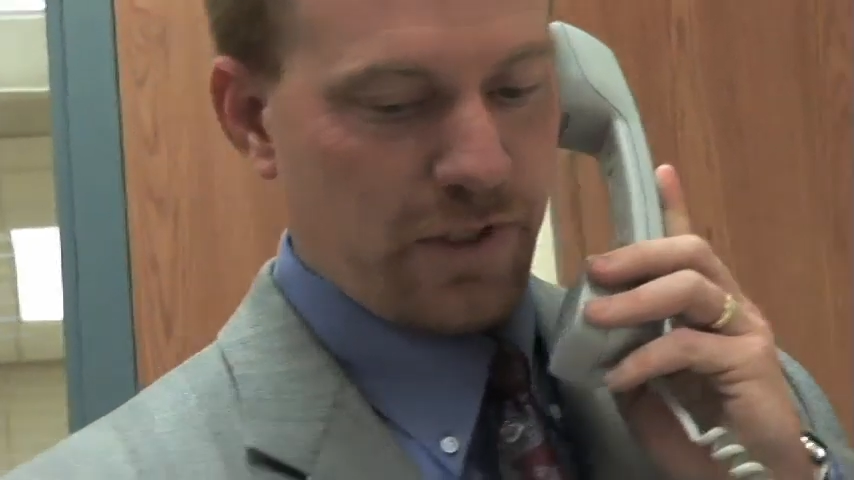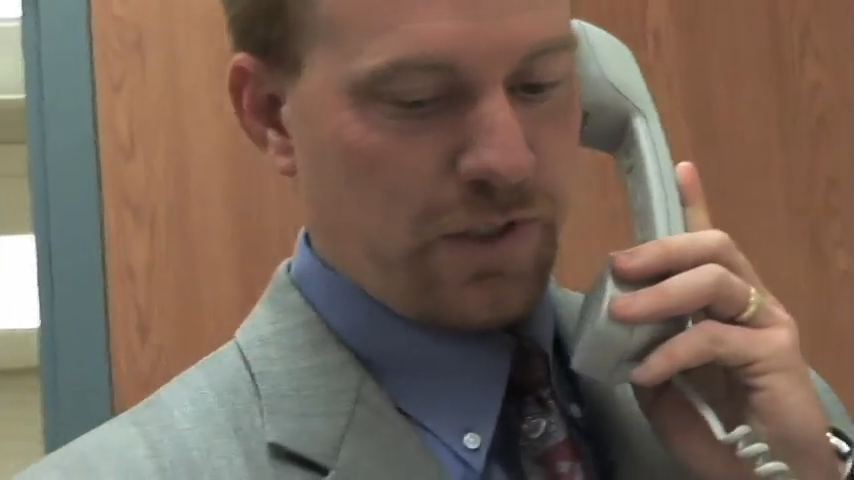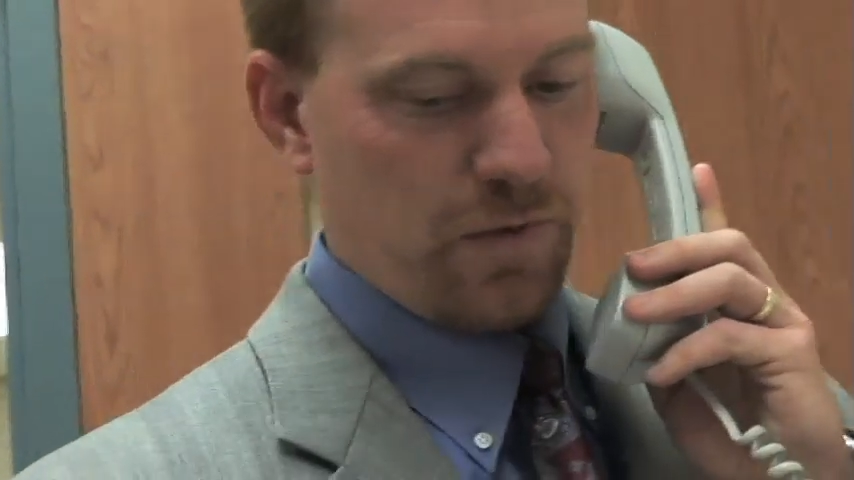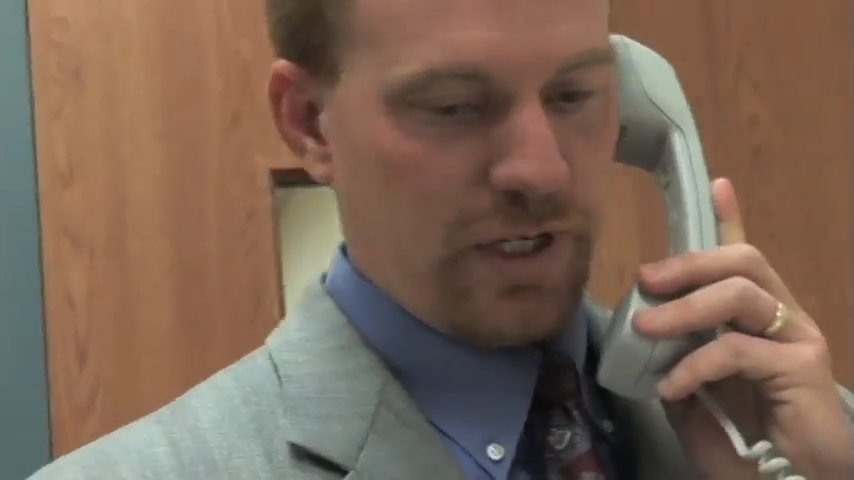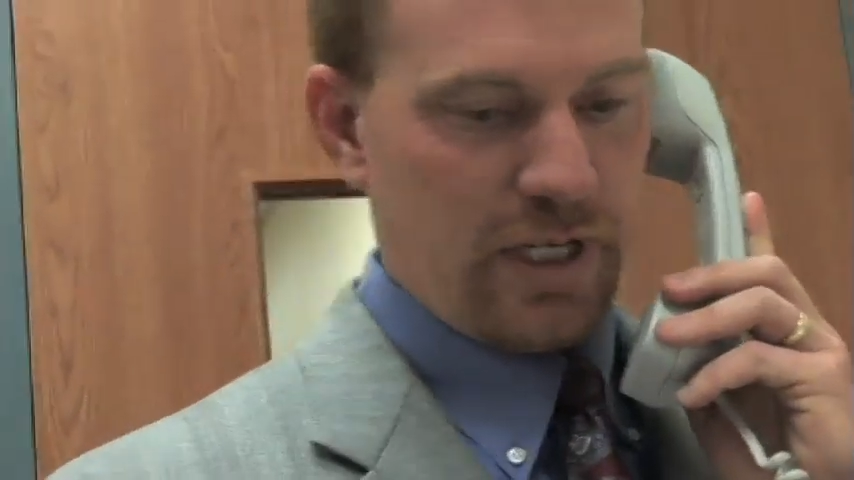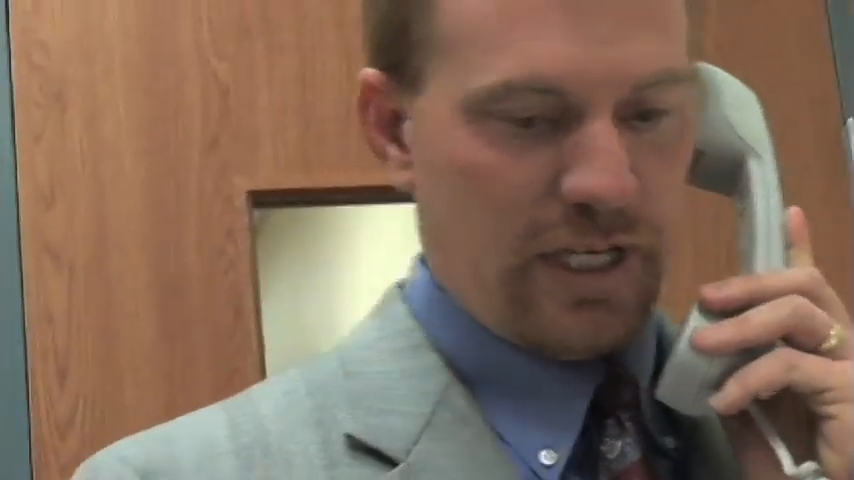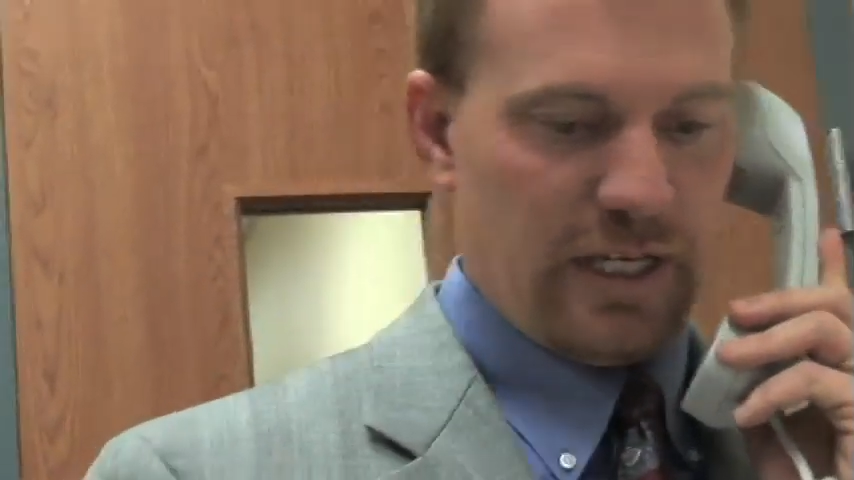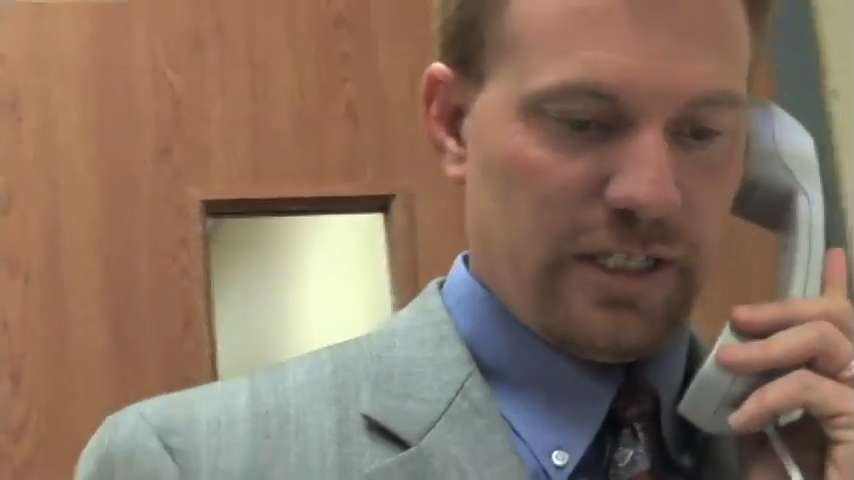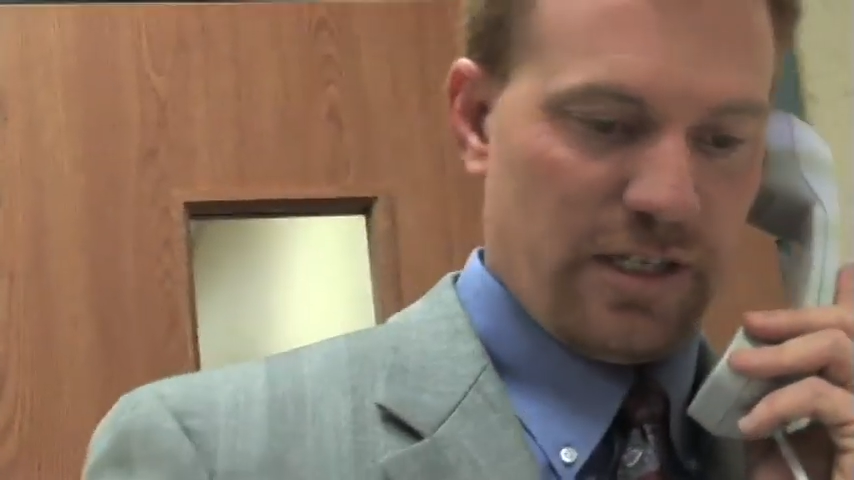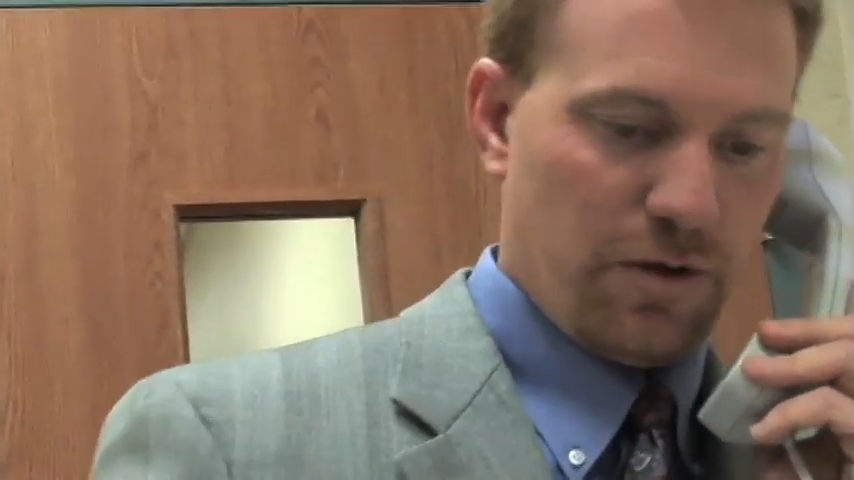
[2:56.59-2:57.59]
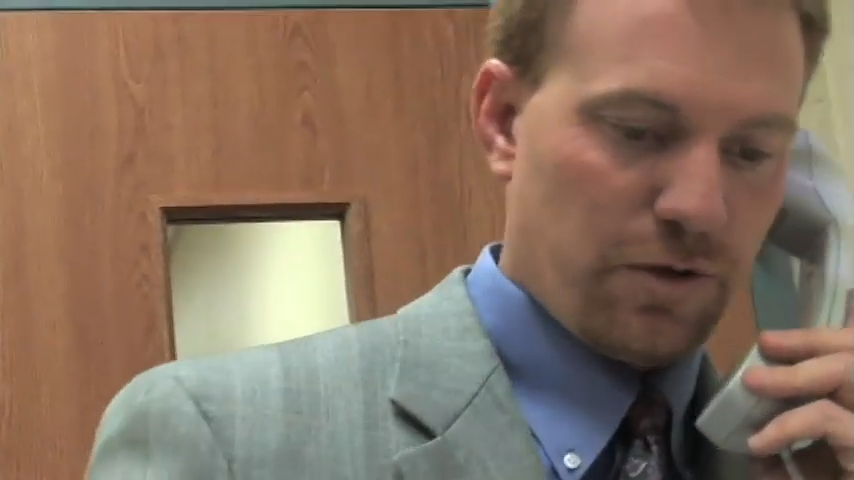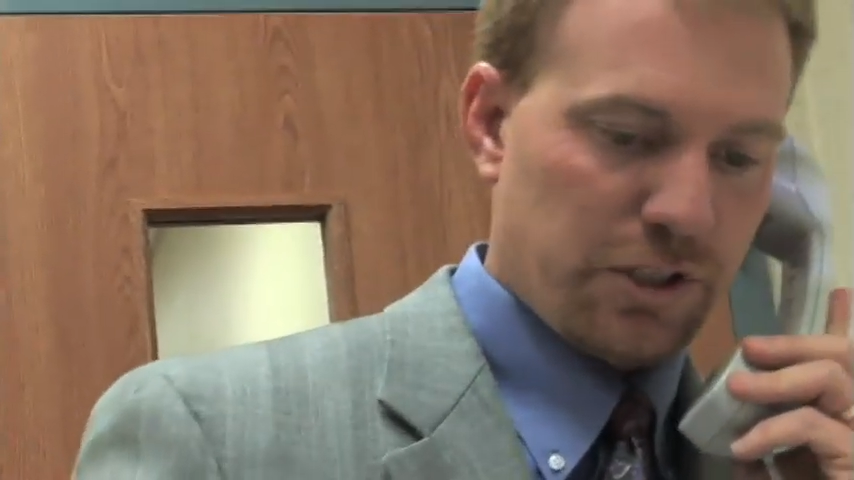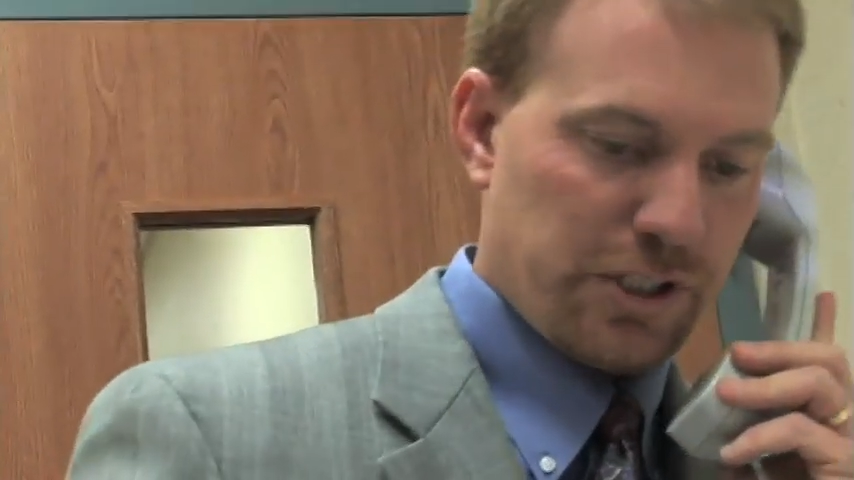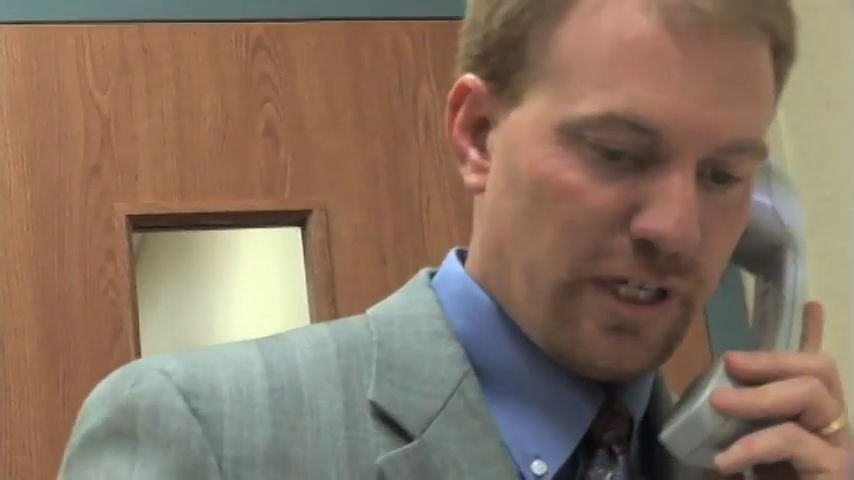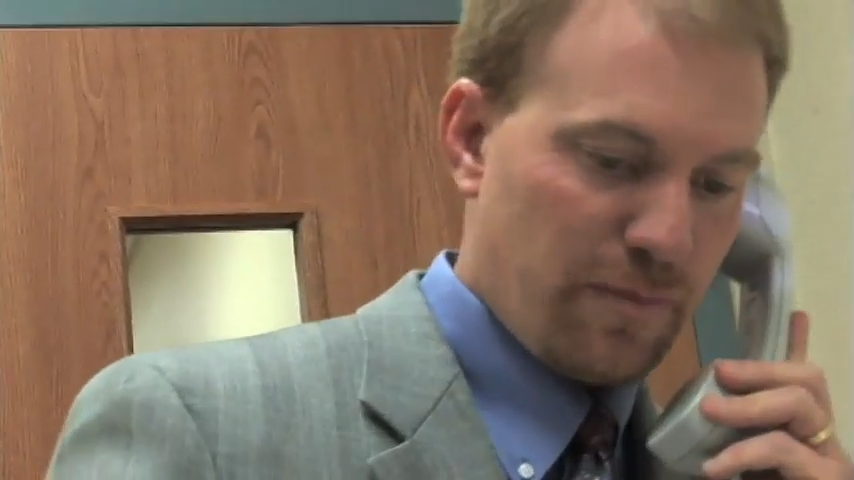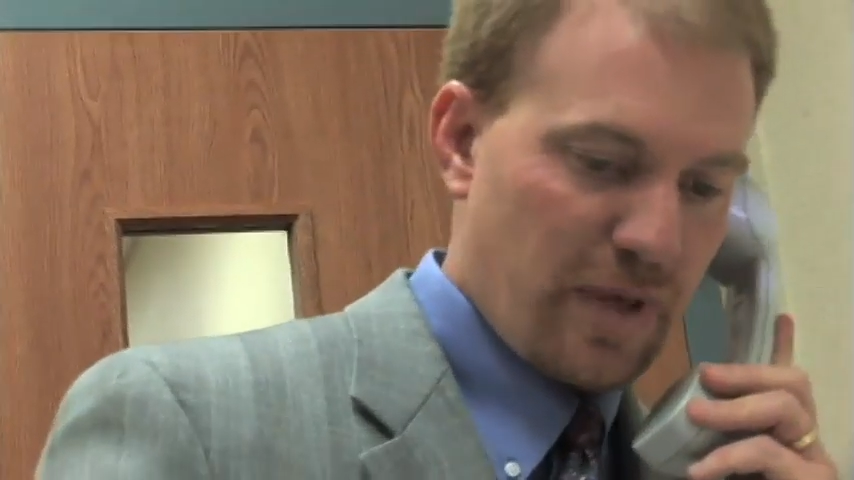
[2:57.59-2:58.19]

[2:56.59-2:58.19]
far fewer discipline